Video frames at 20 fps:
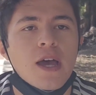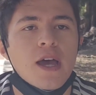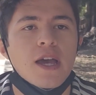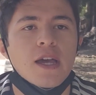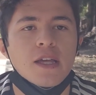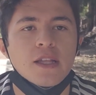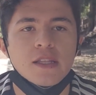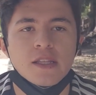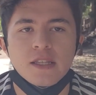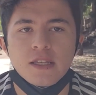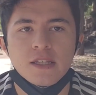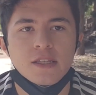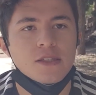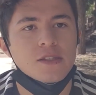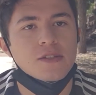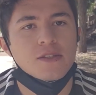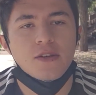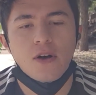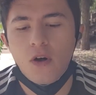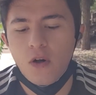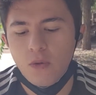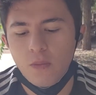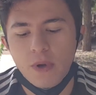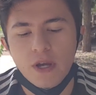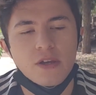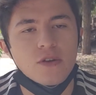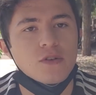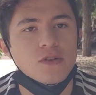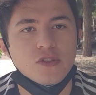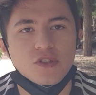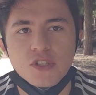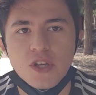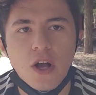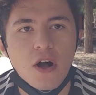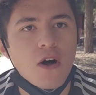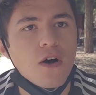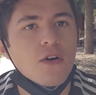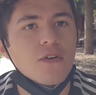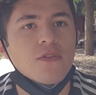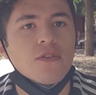and it's all by
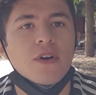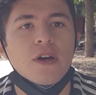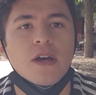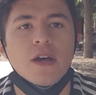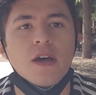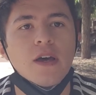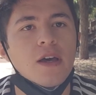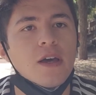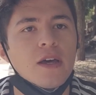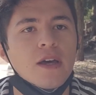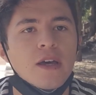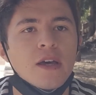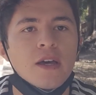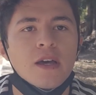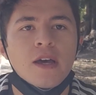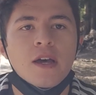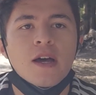yourself, a